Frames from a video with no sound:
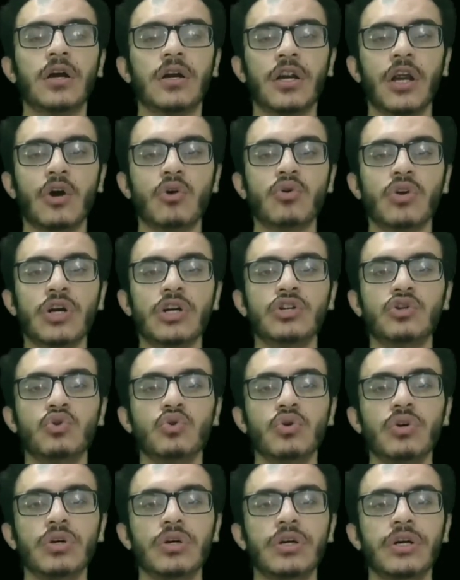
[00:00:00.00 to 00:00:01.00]
Now turn
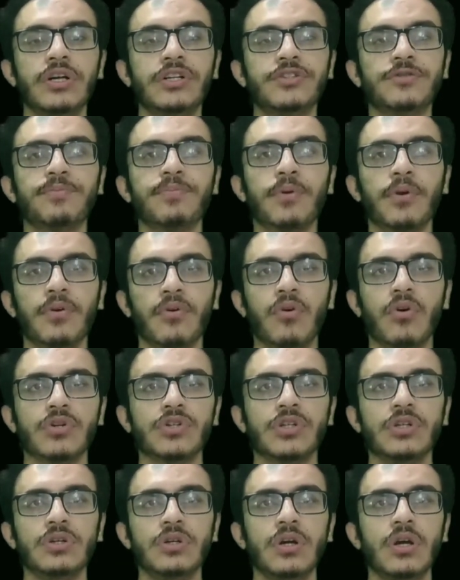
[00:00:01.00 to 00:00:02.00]
to its
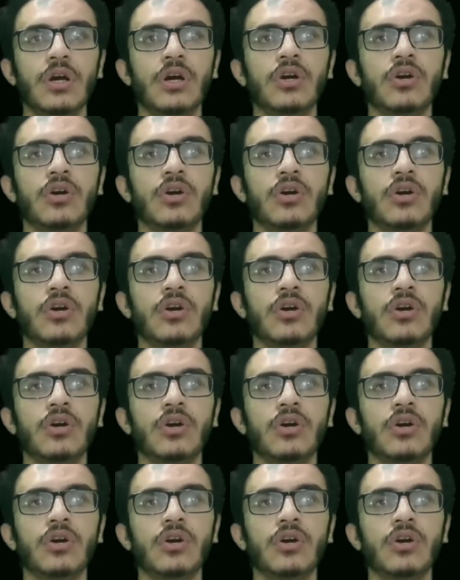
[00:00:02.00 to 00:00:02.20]
precaution.